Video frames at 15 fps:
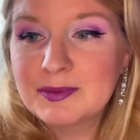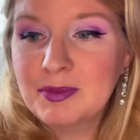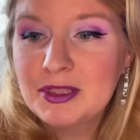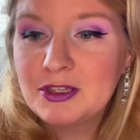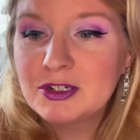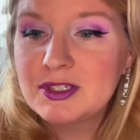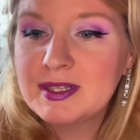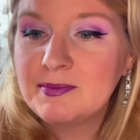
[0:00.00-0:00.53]
but
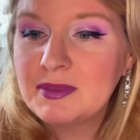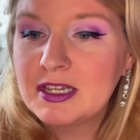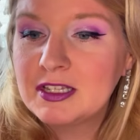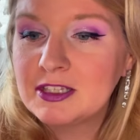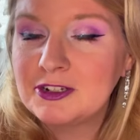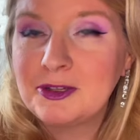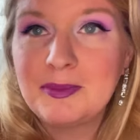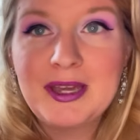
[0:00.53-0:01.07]
there's something a
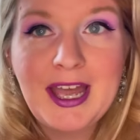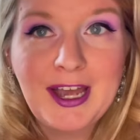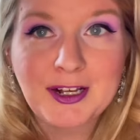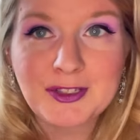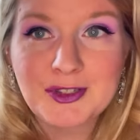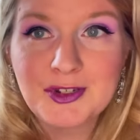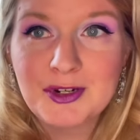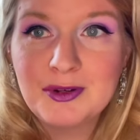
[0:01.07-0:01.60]
little bit
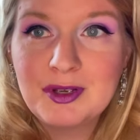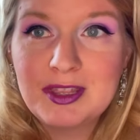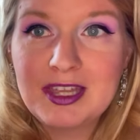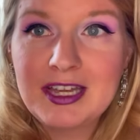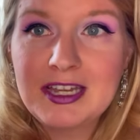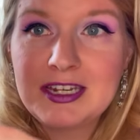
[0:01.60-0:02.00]
extra with it,